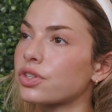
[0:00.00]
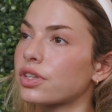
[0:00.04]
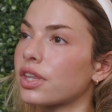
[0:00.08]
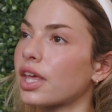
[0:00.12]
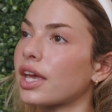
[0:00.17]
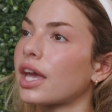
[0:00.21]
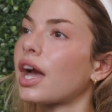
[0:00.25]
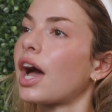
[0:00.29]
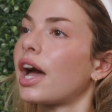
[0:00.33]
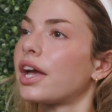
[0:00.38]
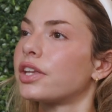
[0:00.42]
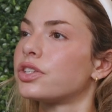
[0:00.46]
Like
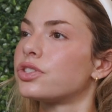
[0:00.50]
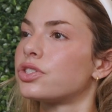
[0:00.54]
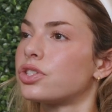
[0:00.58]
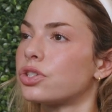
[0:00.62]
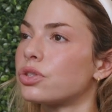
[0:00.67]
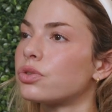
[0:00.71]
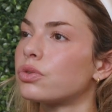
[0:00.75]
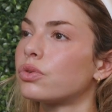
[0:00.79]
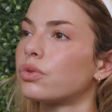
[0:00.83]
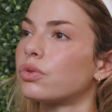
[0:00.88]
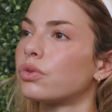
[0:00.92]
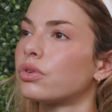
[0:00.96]
I
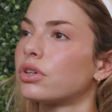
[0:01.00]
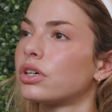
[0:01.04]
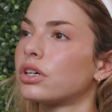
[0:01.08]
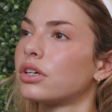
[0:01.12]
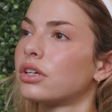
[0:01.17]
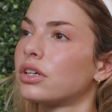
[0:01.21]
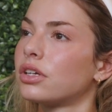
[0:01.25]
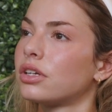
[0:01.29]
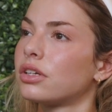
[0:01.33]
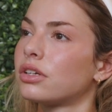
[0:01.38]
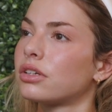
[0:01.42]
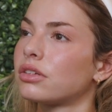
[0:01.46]
do
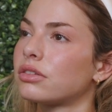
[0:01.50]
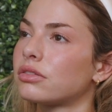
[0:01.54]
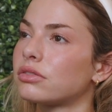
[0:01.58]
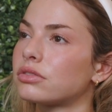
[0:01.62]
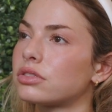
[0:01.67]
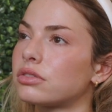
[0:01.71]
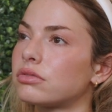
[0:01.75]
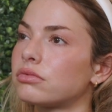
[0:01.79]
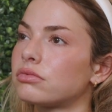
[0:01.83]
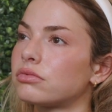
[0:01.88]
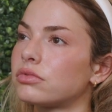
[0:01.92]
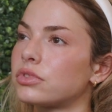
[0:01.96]

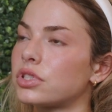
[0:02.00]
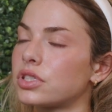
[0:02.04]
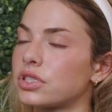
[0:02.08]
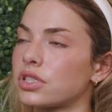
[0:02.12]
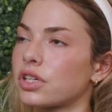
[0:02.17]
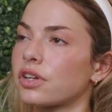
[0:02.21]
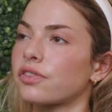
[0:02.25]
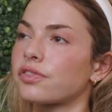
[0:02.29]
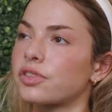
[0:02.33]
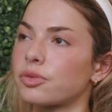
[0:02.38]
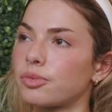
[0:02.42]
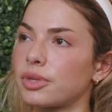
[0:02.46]

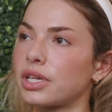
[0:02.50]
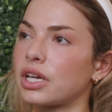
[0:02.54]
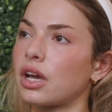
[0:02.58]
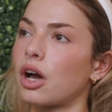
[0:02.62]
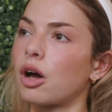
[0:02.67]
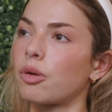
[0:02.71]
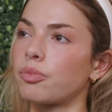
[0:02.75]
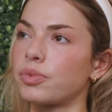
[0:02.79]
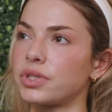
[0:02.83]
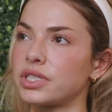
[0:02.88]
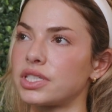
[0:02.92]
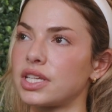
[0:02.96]
deserve to be
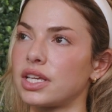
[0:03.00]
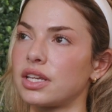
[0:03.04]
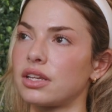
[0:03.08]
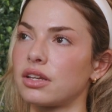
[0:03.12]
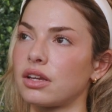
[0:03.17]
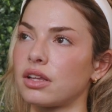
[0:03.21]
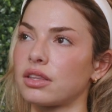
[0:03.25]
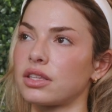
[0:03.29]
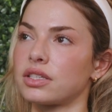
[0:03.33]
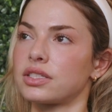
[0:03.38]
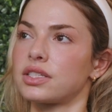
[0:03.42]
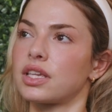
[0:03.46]
compensated
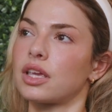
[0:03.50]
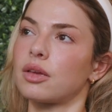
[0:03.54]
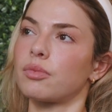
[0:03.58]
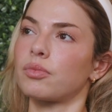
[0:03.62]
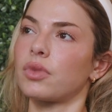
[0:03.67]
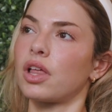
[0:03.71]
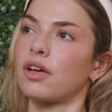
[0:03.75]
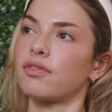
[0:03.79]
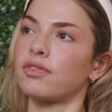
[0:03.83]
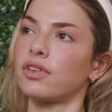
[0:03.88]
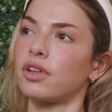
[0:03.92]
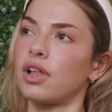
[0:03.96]
on the same
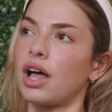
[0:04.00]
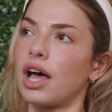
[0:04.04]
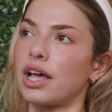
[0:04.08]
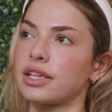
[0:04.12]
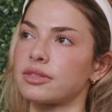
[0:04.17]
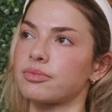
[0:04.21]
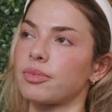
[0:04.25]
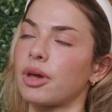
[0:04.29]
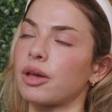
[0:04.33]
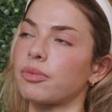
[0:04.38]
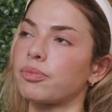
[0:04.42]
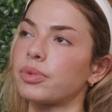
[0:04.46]
level as
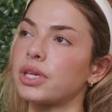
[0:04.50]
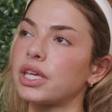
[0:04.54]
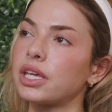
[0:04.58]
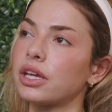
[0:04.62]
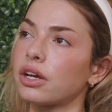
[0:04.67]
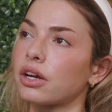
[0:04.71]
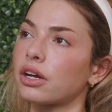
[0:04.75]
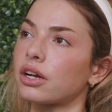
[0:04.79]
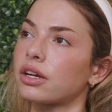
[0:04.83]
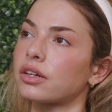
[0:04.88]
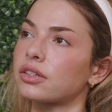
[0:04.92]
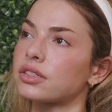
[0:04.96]
my
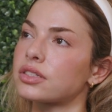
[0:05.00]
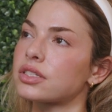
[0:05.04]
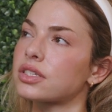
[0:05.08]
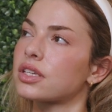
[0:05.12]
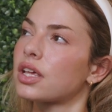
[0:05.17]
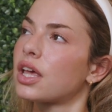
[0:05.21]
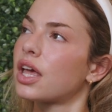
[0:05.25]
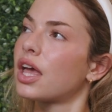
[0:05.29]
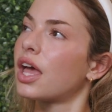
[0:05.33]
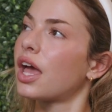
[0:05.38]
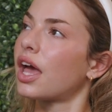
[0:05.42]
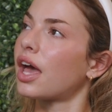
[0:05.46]
peers,
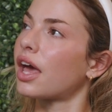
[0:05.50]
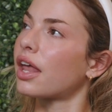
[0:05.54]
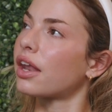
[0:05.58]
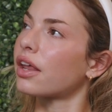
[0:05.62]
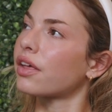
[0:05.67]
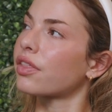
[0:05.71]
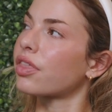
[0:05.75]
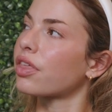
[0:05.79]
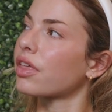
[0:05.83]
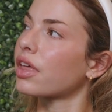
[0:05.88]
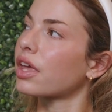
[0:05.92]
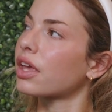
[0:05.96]
and I
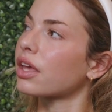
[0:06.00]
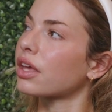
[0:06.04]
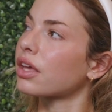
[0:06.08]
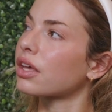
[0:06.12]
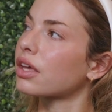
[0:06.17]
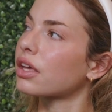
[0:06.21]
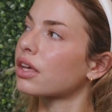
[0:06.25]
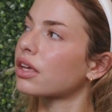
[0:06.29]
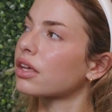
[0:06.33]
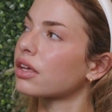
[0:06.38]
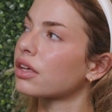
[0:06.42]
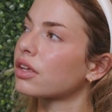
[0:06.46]

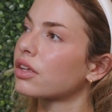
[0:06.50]
think